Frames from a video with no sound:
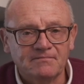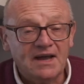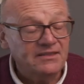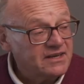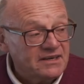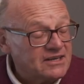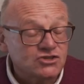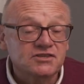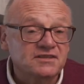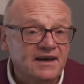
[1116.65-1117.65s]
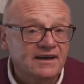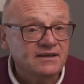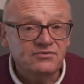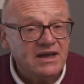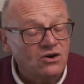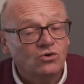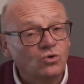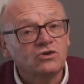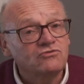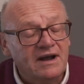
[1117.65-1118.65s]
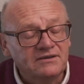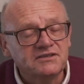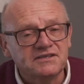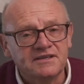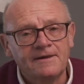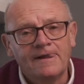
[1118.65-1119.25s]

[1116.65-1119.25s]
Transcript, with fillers: And the connections are there, they are all around us.